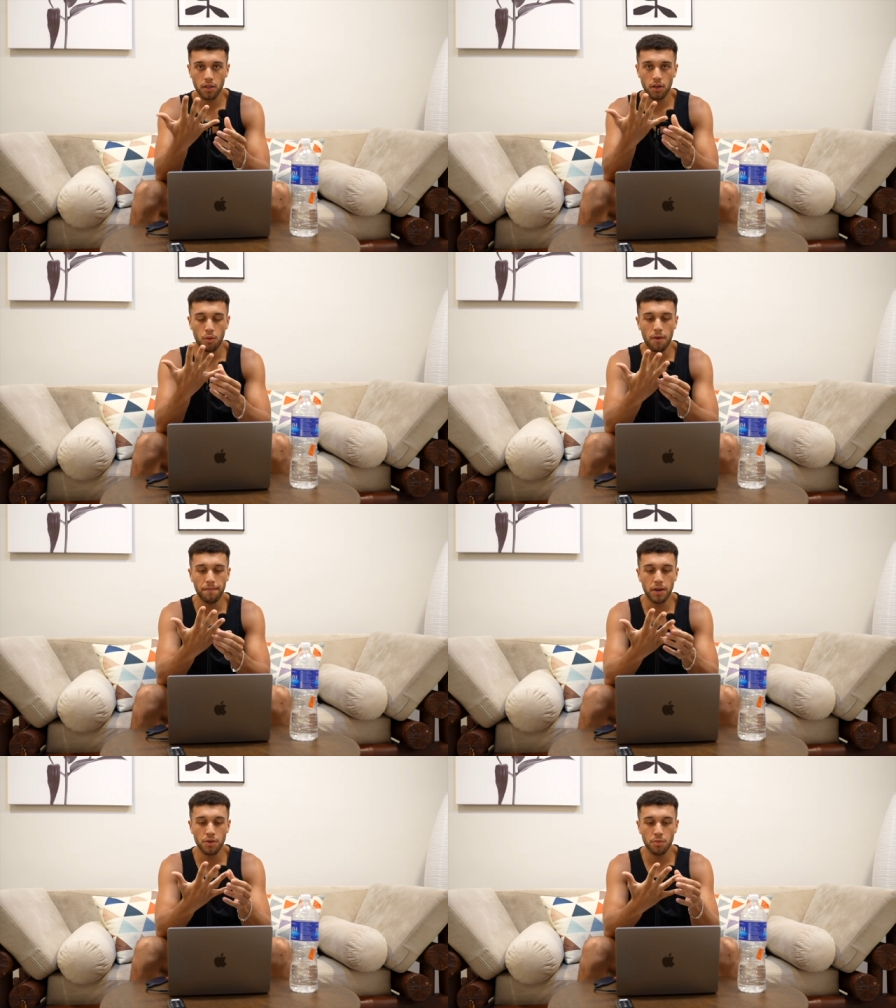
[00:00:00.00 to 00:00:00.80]
You've got
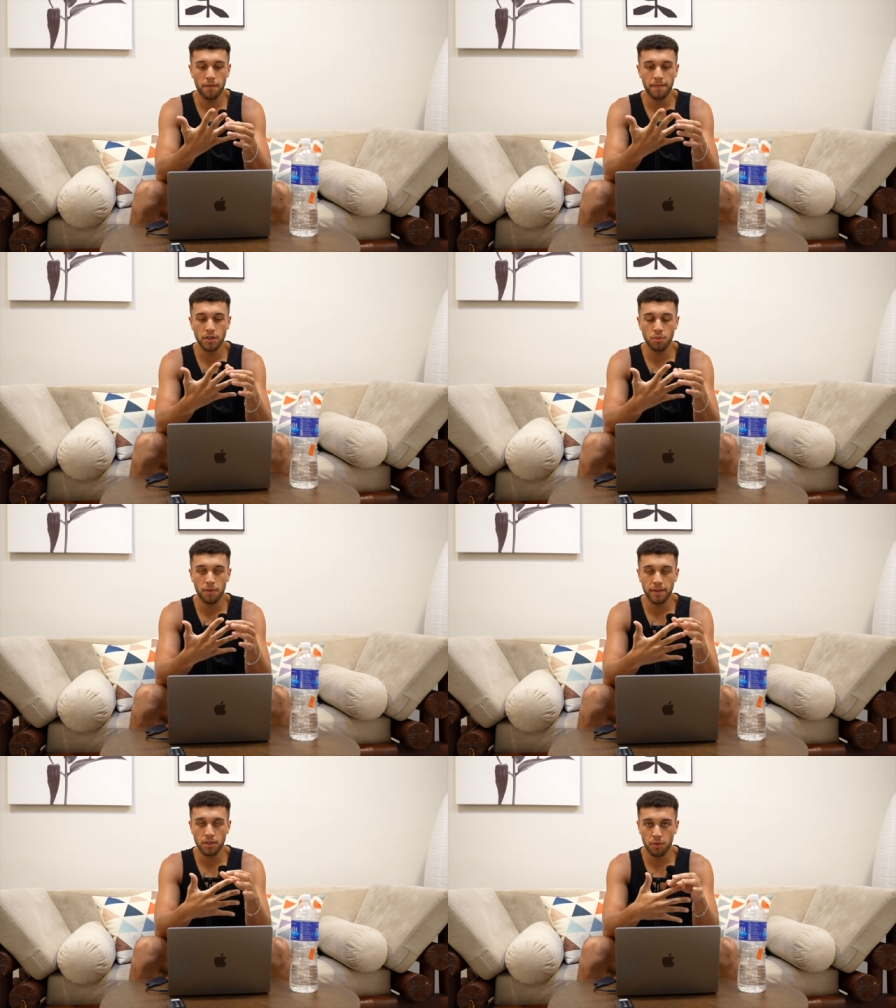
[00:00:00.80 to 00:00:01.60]
1,000, 1,000,
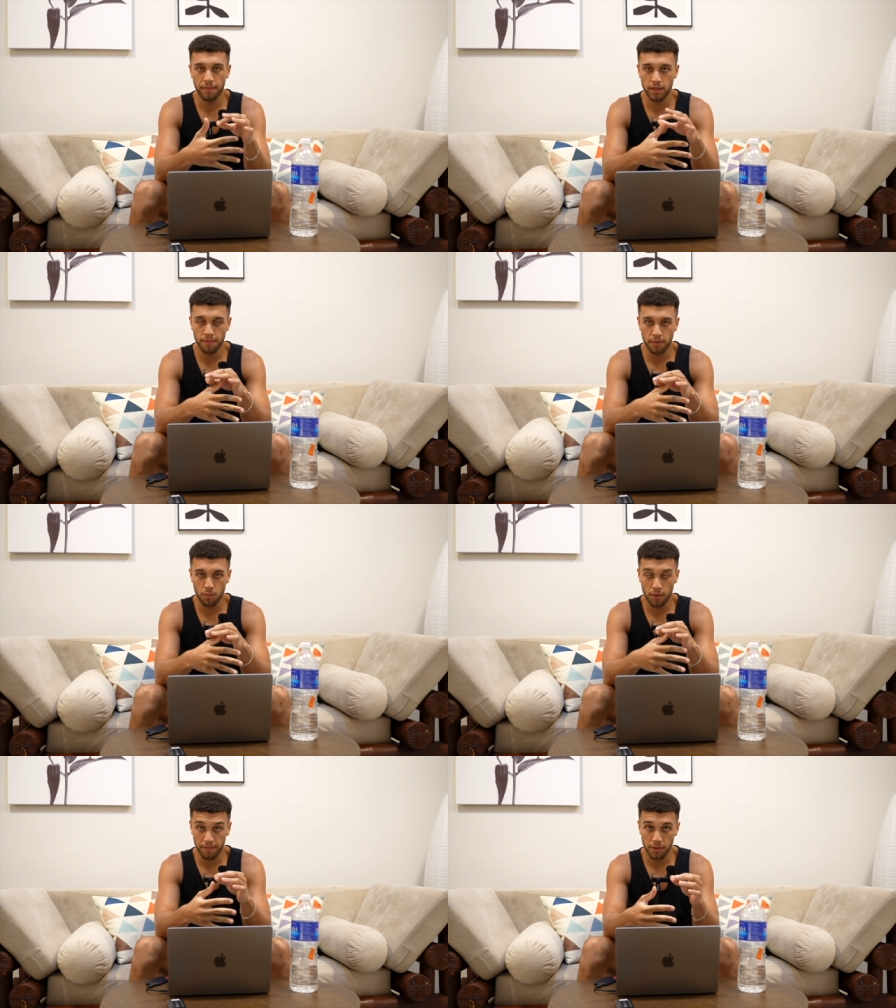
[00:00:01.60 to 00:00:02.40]
1,000, 1,000,
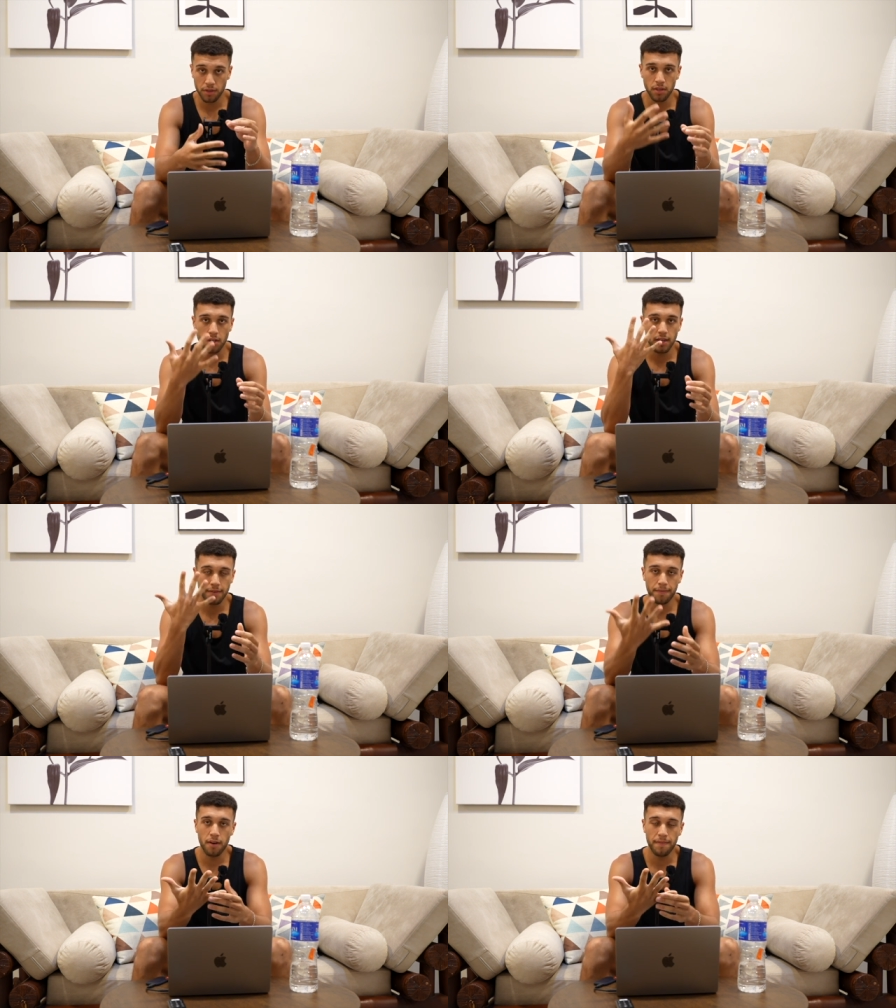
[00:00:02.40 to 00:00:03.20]
1,000.
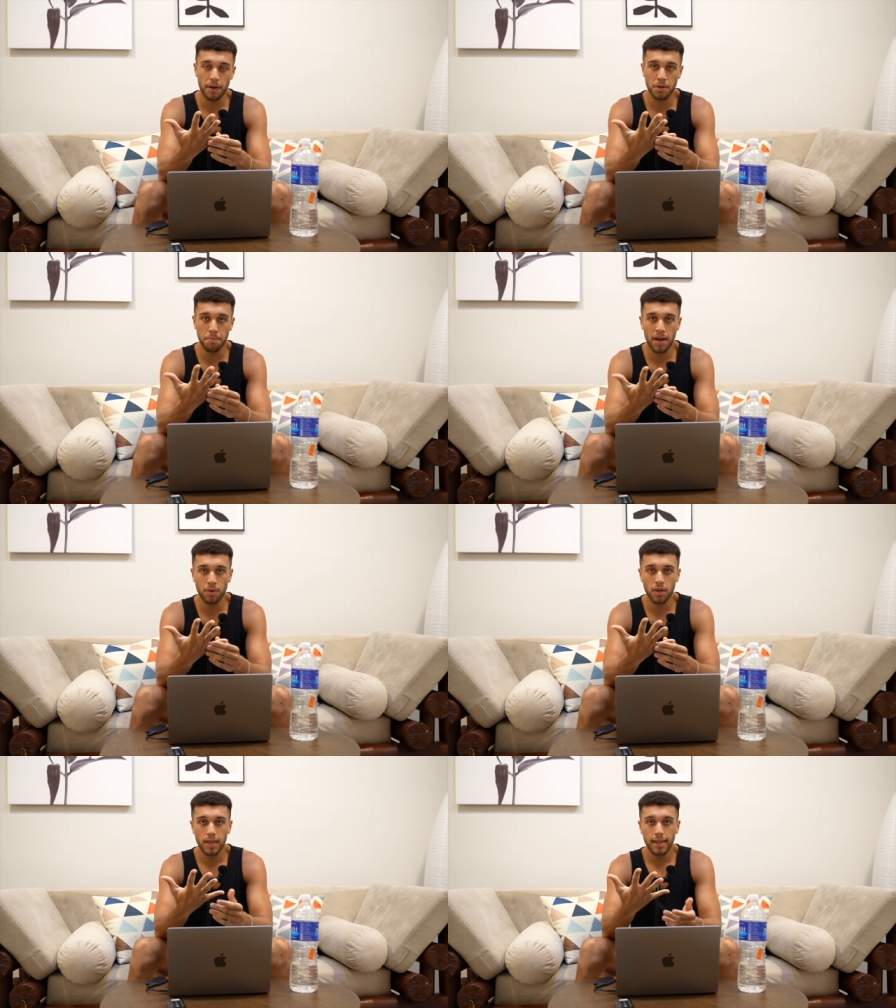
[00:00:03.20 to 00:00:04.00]
That's £5,000.